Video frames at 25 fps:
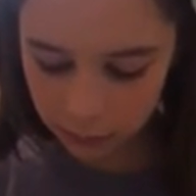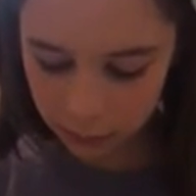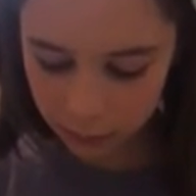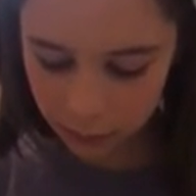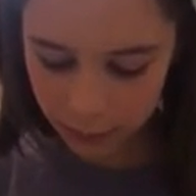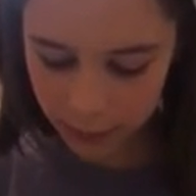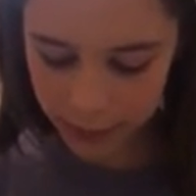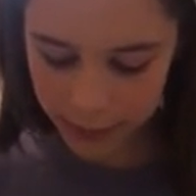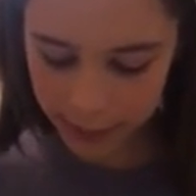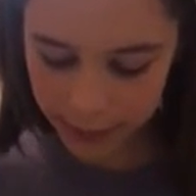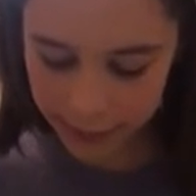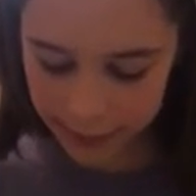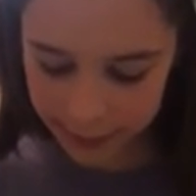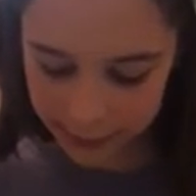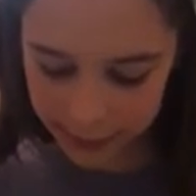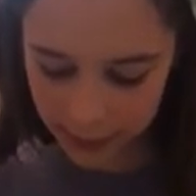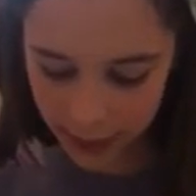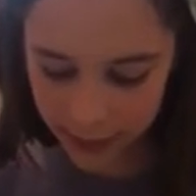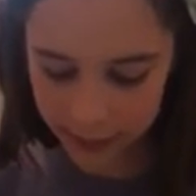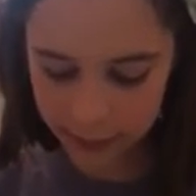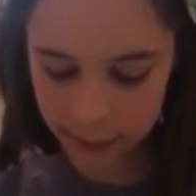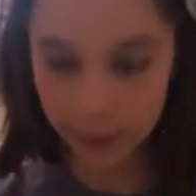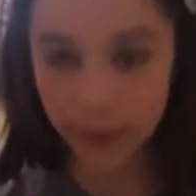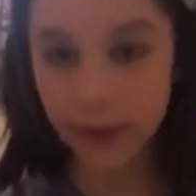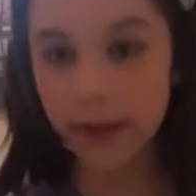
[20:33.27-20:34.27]
but it is, yeah,
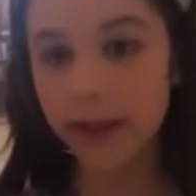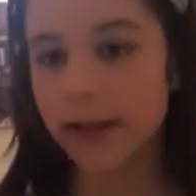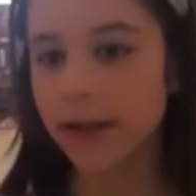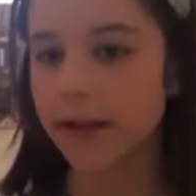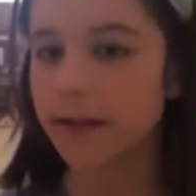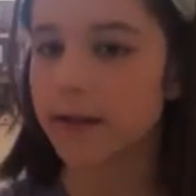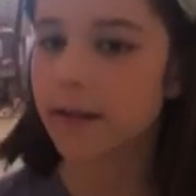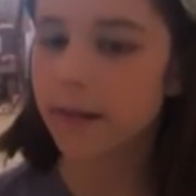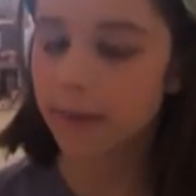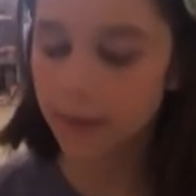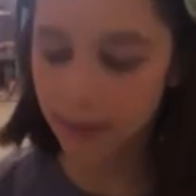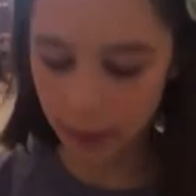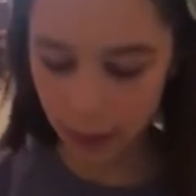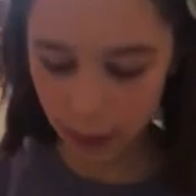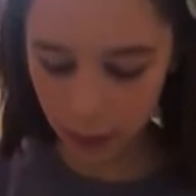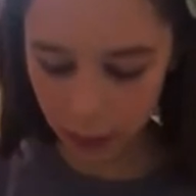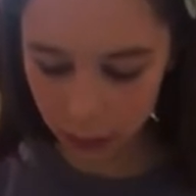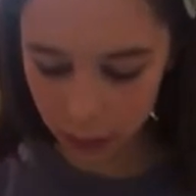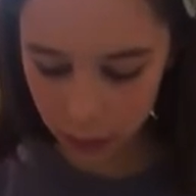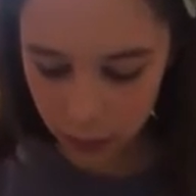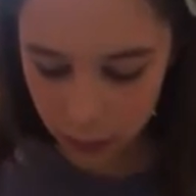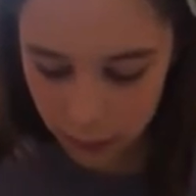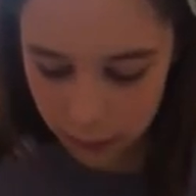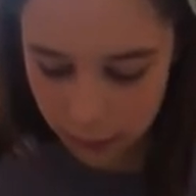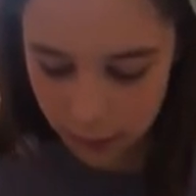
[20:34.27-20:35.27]
it's really nice and
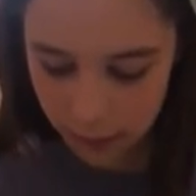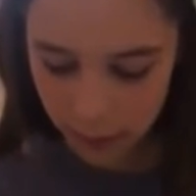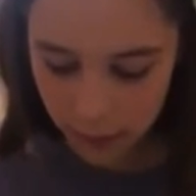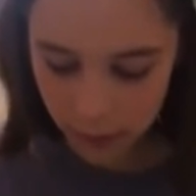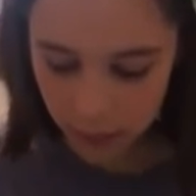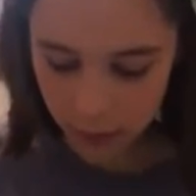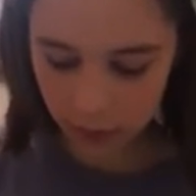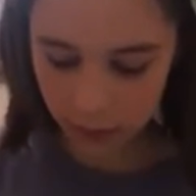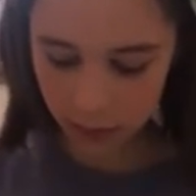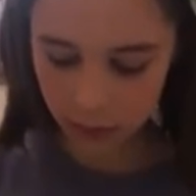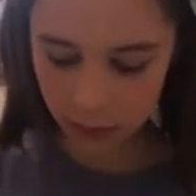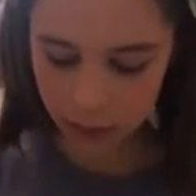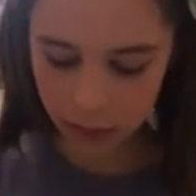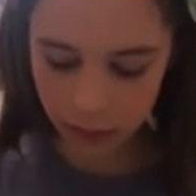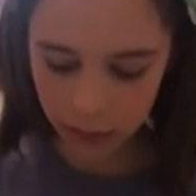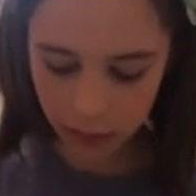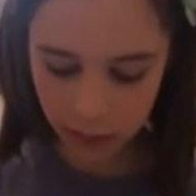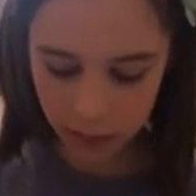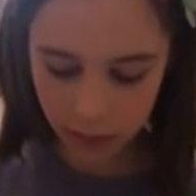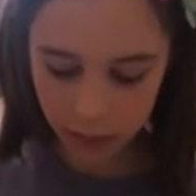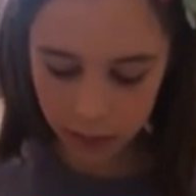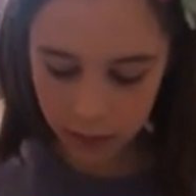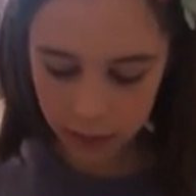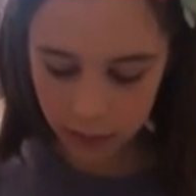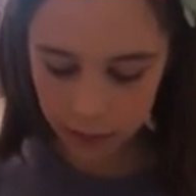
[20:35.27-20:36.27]
thick.
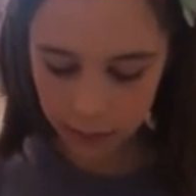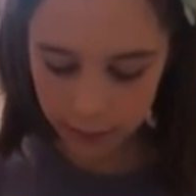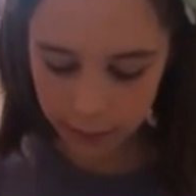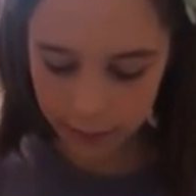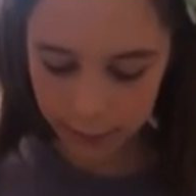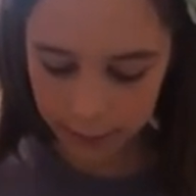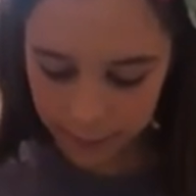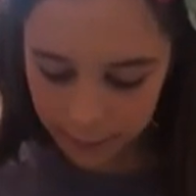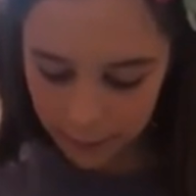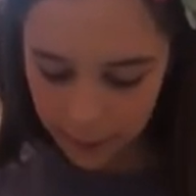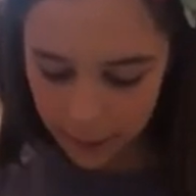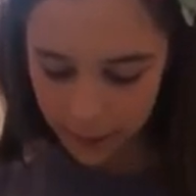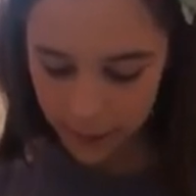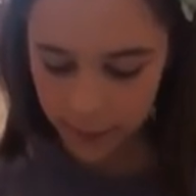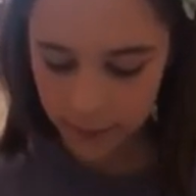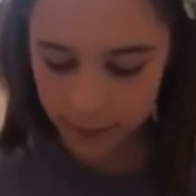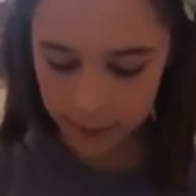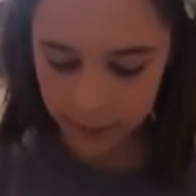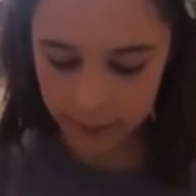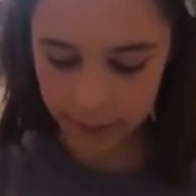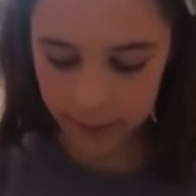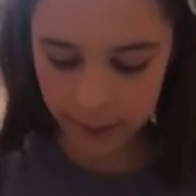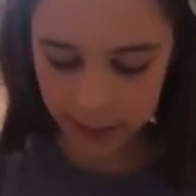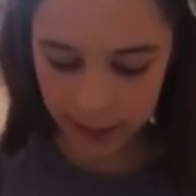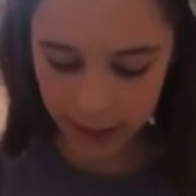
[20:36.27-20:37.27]
This one,
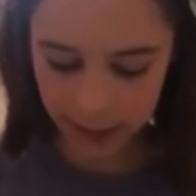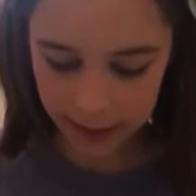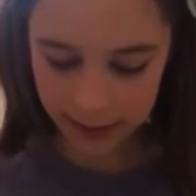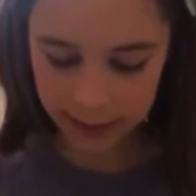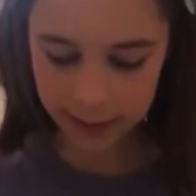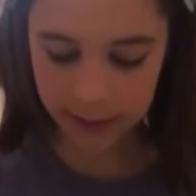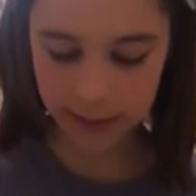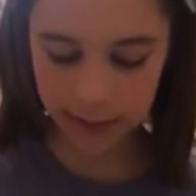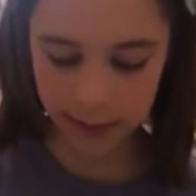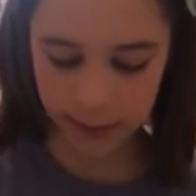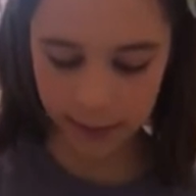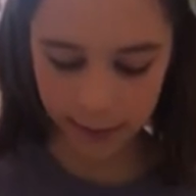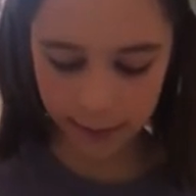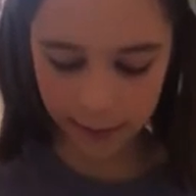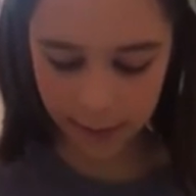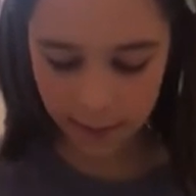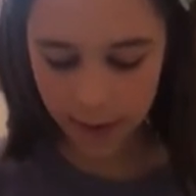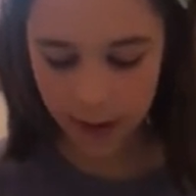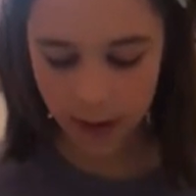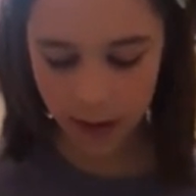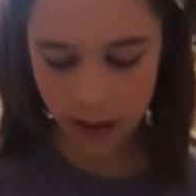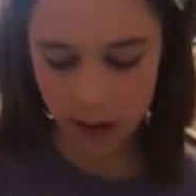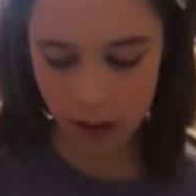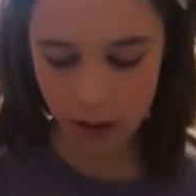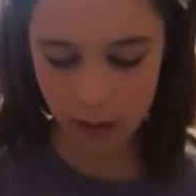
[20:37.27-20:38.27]
it's a nice,
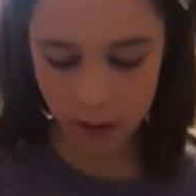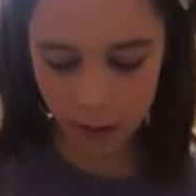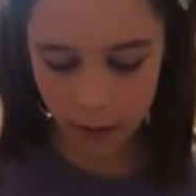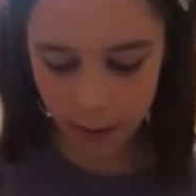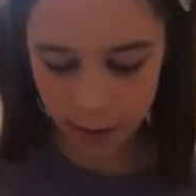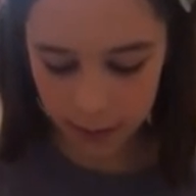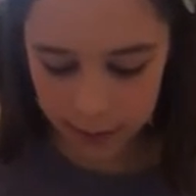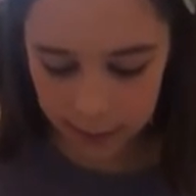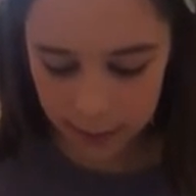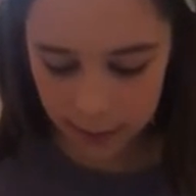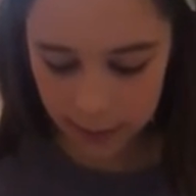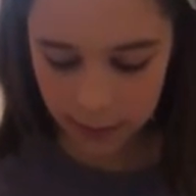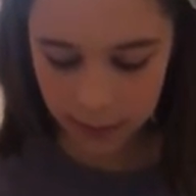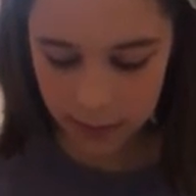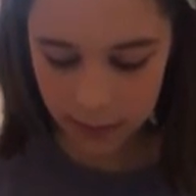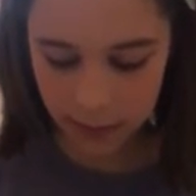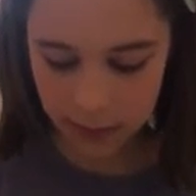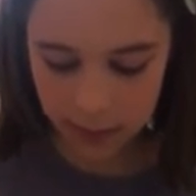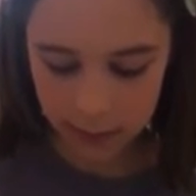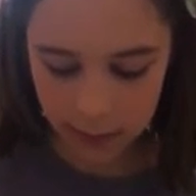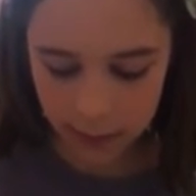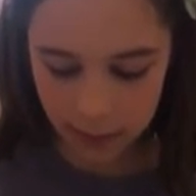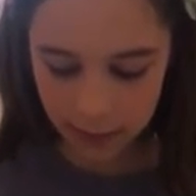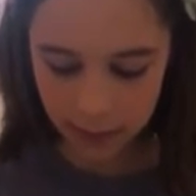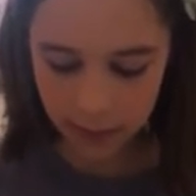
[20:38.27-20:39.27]
thick and glossy.
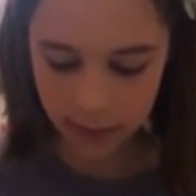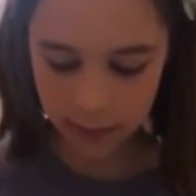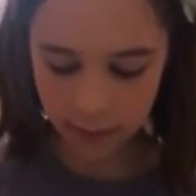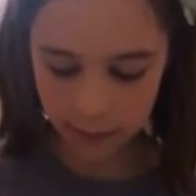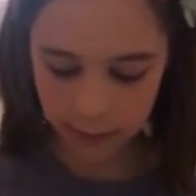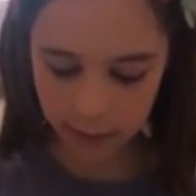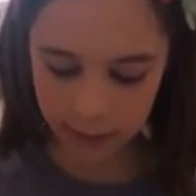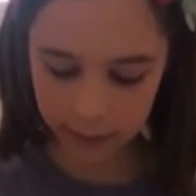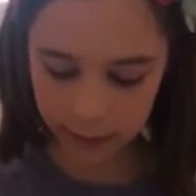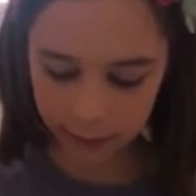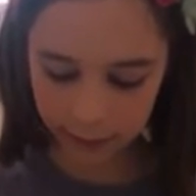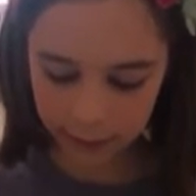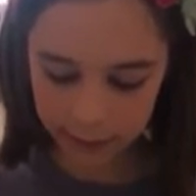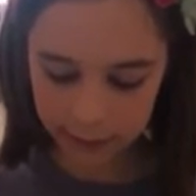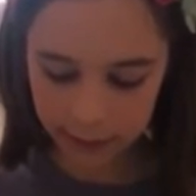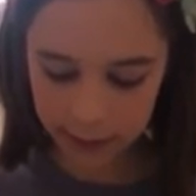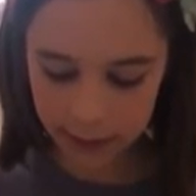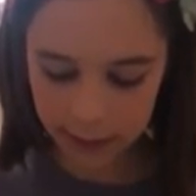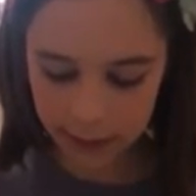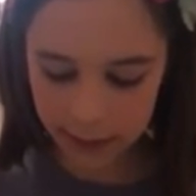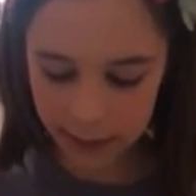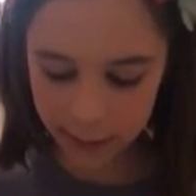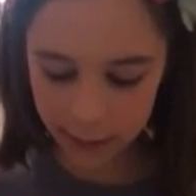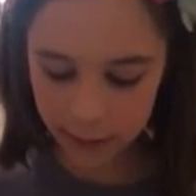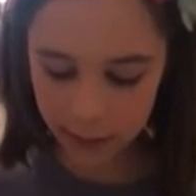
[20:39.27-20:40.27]
Like, listen to
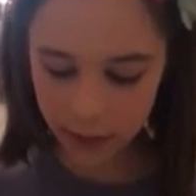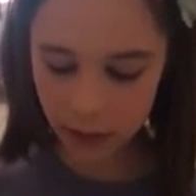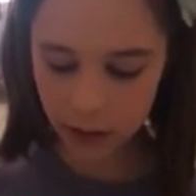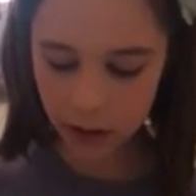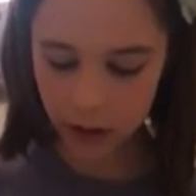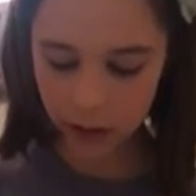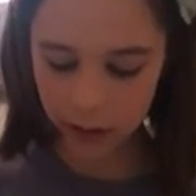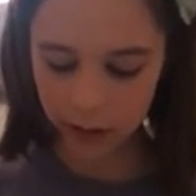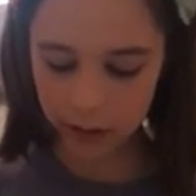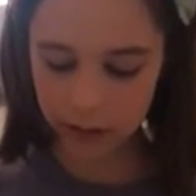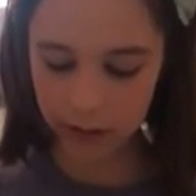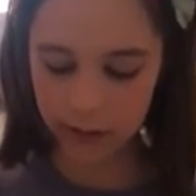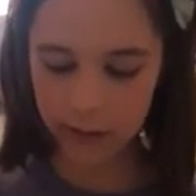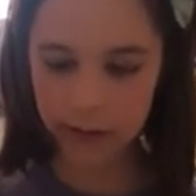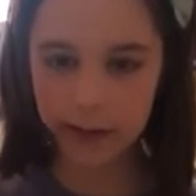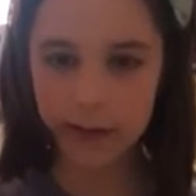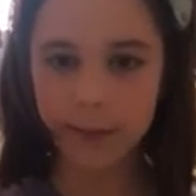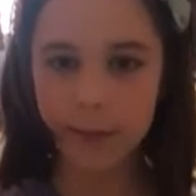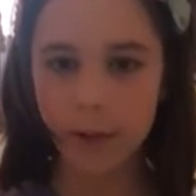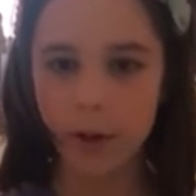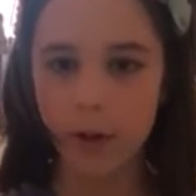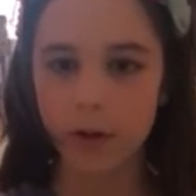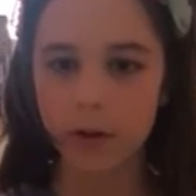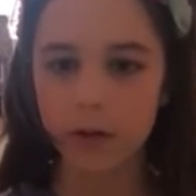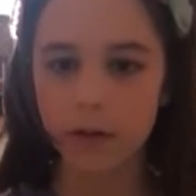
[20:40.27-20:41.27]
these
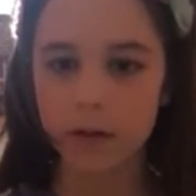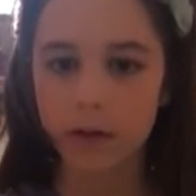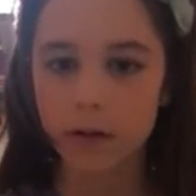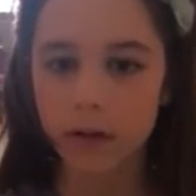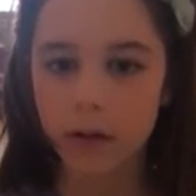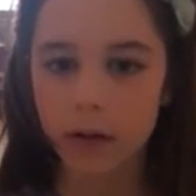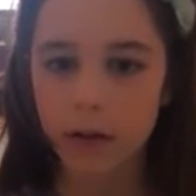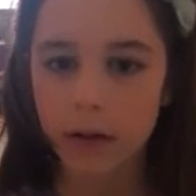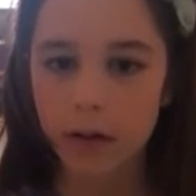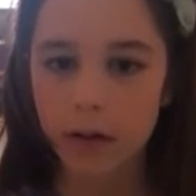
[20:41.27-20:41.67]
pokes.